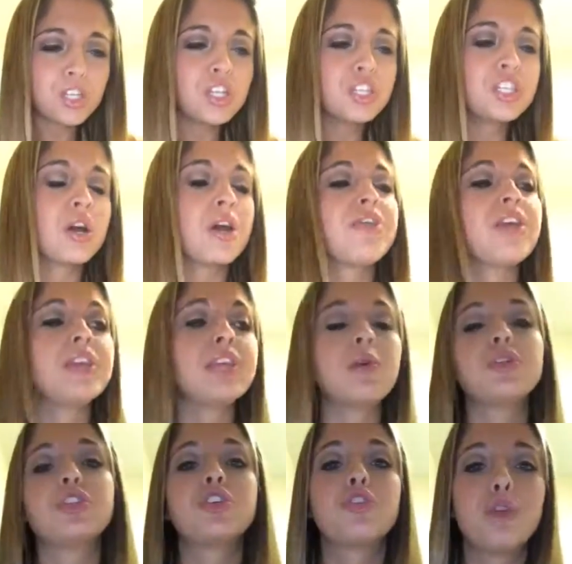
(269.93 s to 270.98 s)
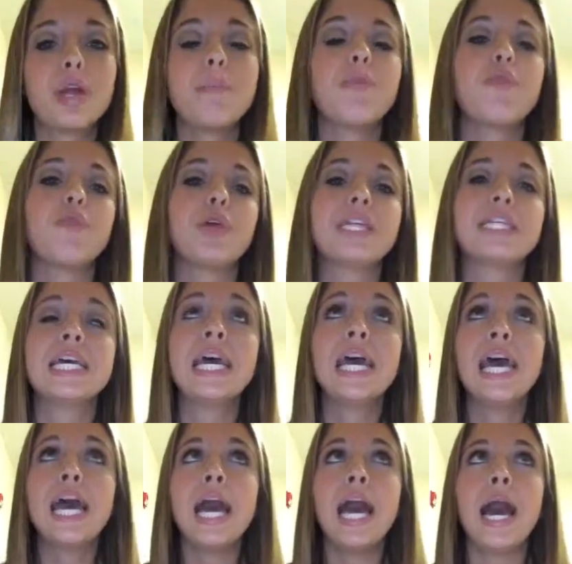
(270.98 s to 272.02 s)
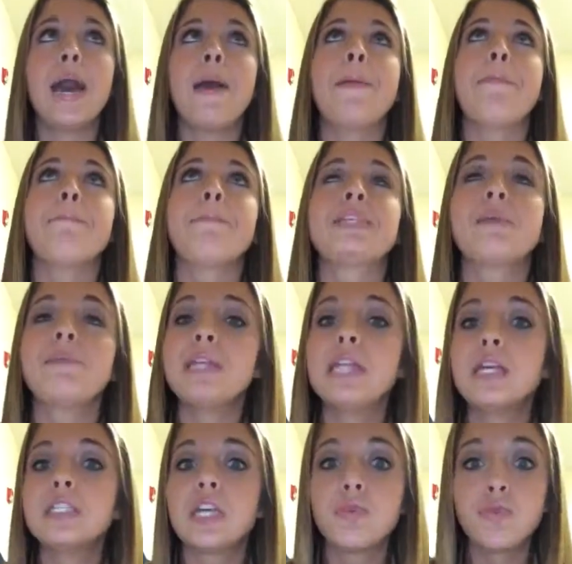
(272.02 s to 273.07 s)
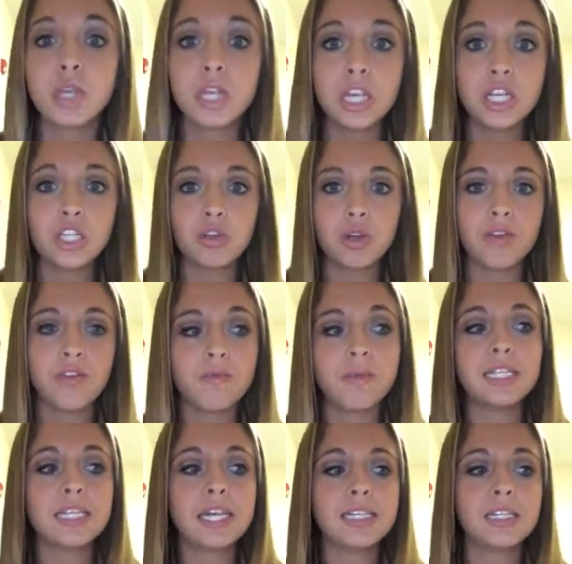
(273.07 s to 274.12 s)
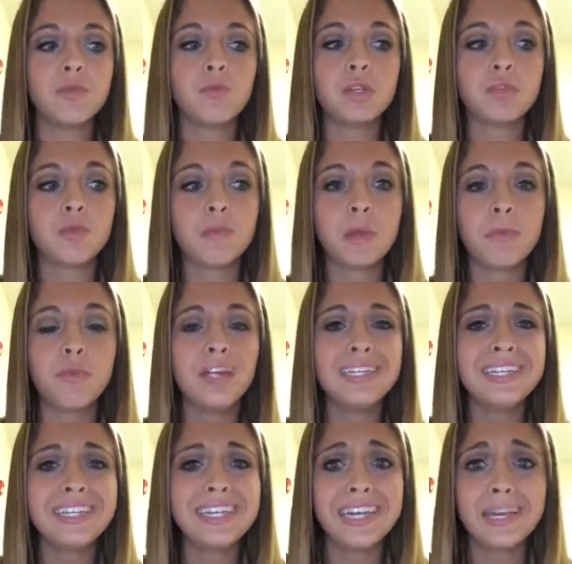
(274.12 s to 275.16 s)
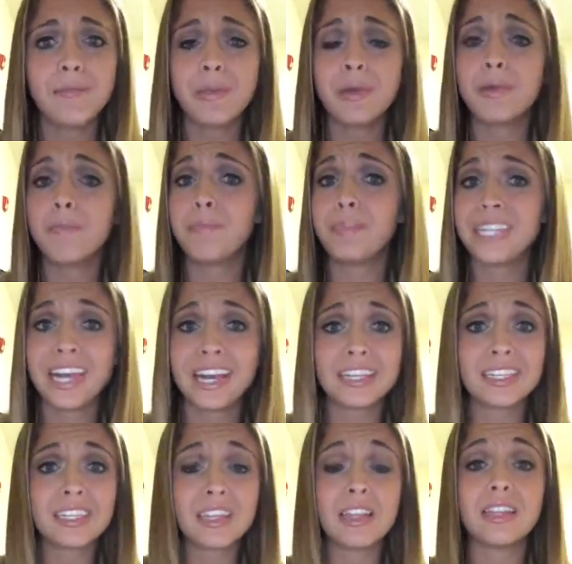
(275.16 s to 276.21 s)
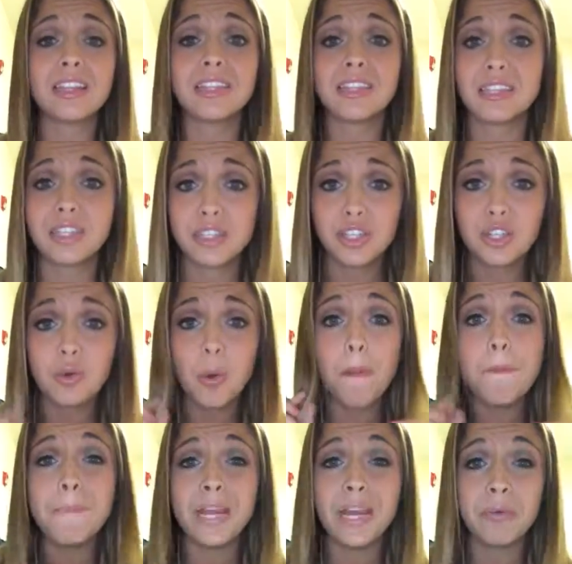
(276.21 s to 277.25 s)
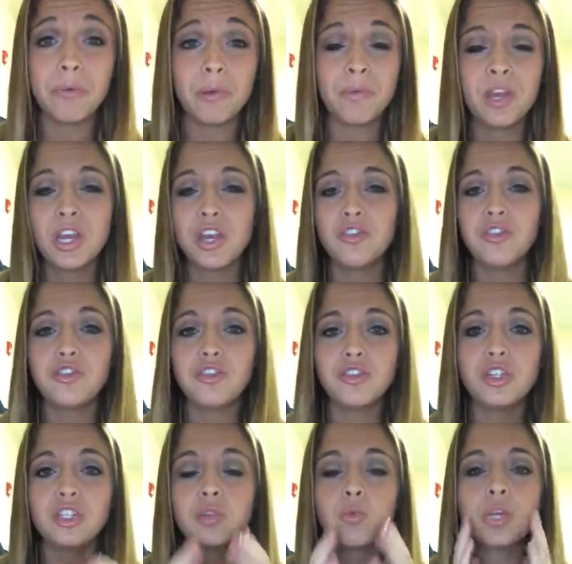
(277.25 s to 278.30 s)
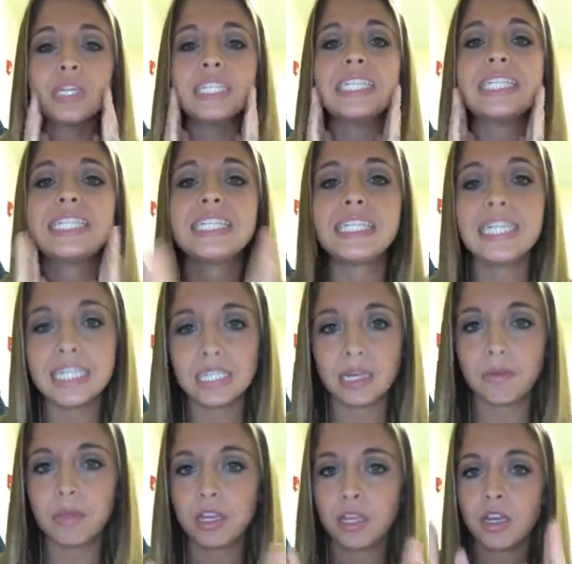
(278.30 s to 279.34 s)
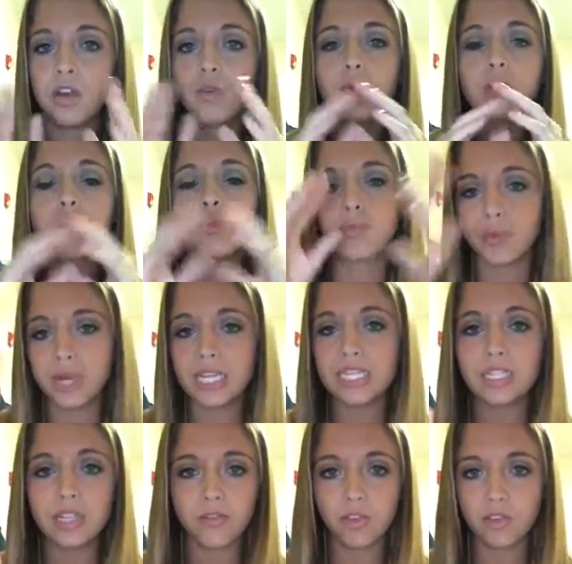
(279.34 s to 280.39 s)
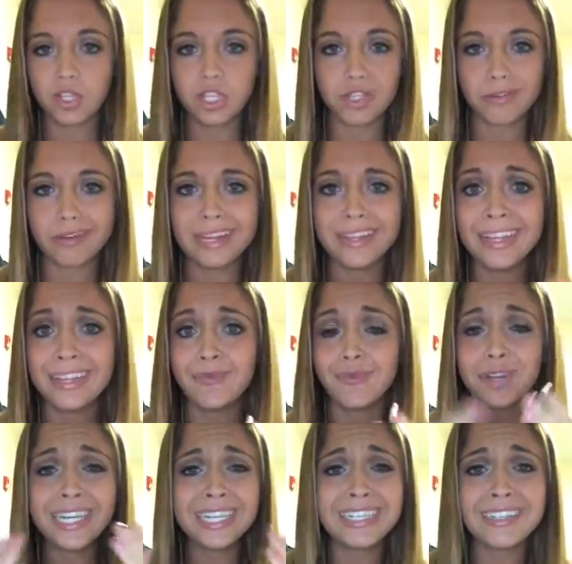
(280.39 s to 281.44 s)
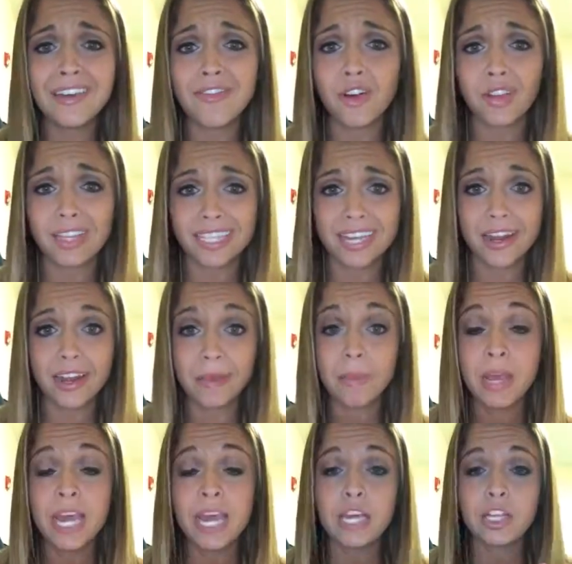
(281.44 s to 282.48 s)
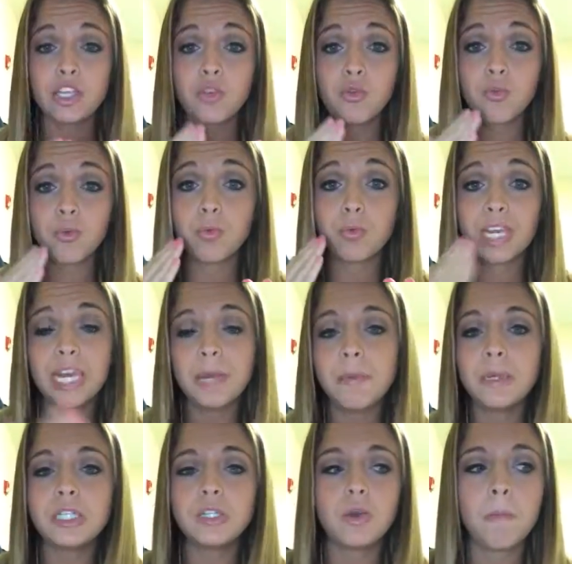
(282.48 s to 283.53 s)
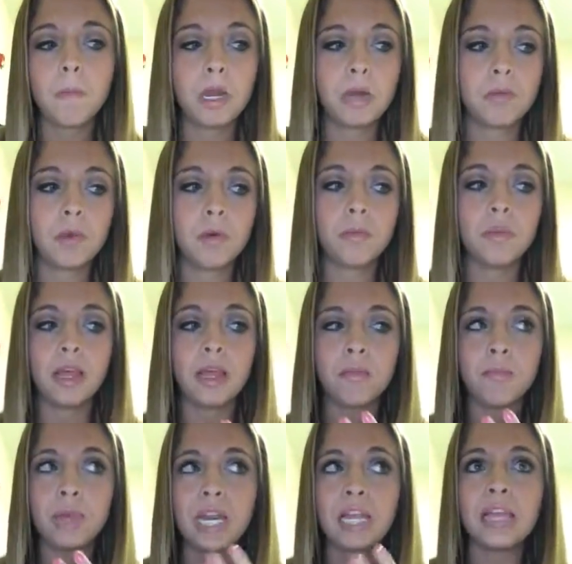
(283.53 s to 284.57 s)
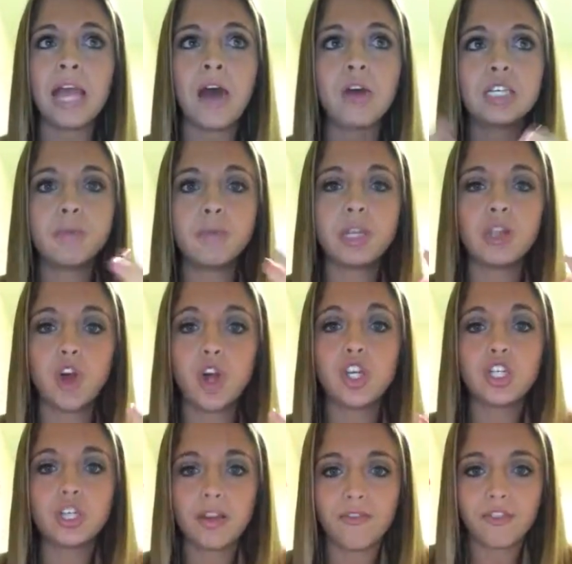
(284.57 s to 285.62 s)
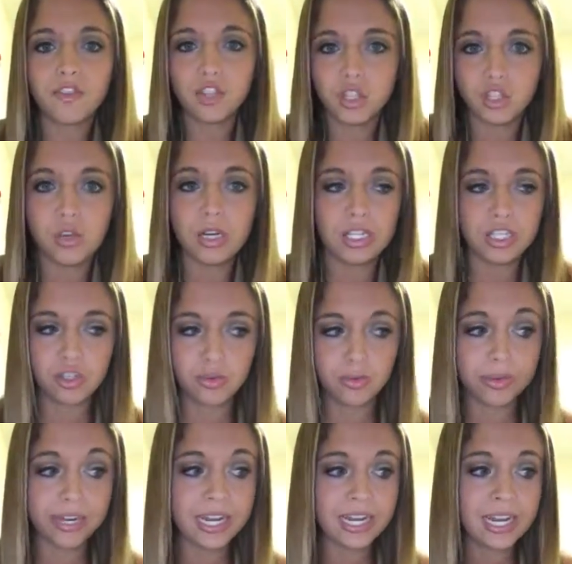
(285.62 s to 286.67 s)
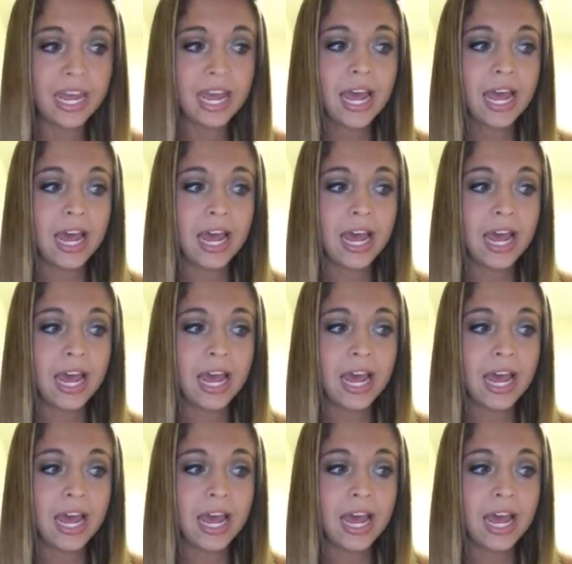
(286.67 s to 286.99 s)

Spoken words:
So I think that was a great point. Something else I really enjoyed from this lesson was remembering to keep the text to a minimum. The students want to see something. They don't want to read stuff on the screen. They read stuff all the time. So keep it to a minimum, but allow it to be large enough for the students to read.